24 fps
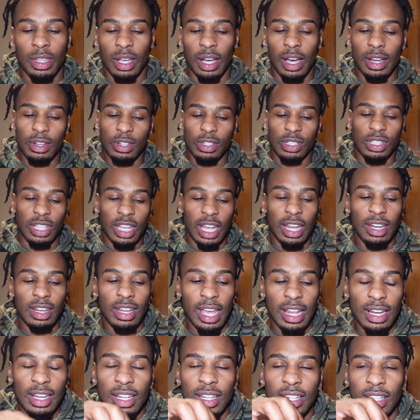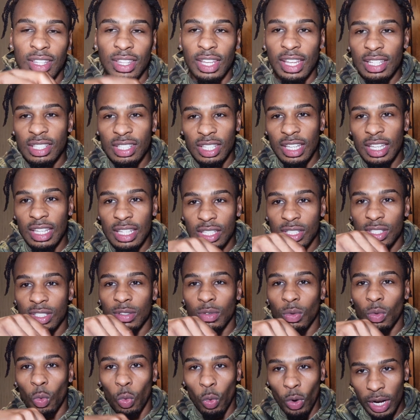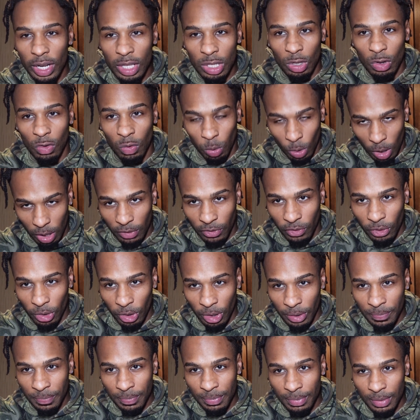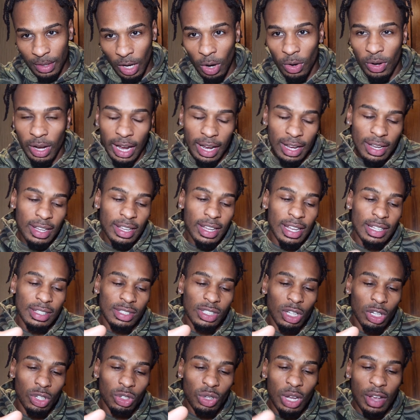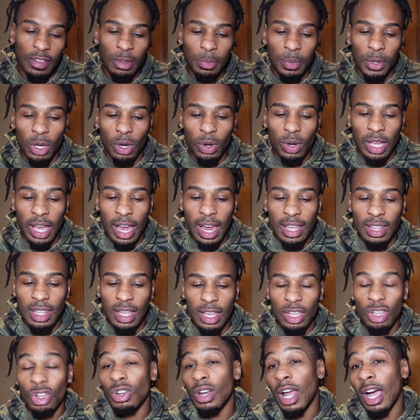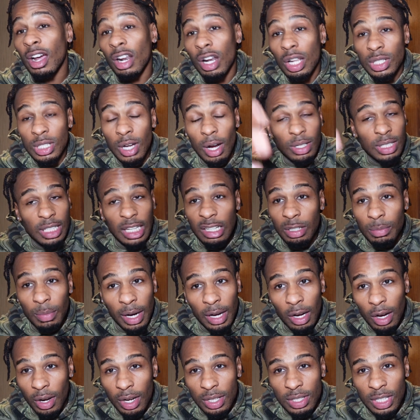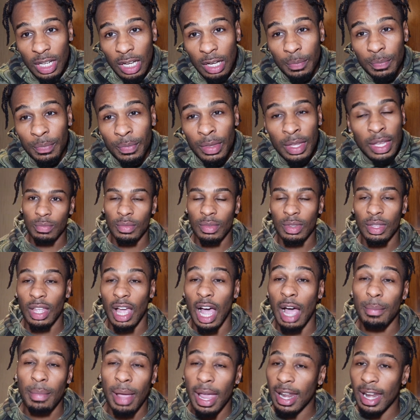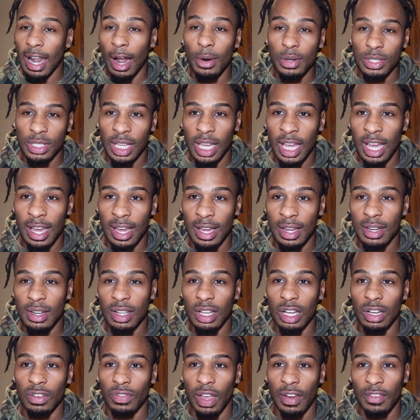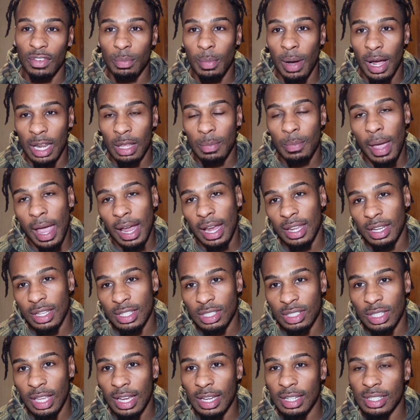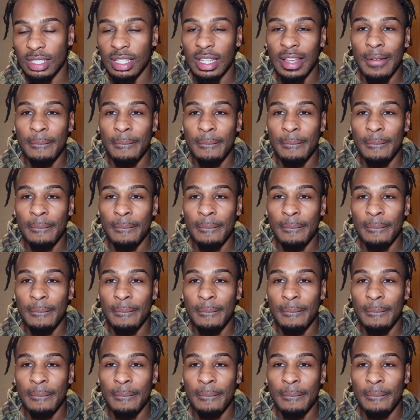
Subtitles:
understand that this is what you worked for, okay? And so you have to be okay that you're not going to talk to everybody all the time. I'm 8 hours ahead of everybody back in the States,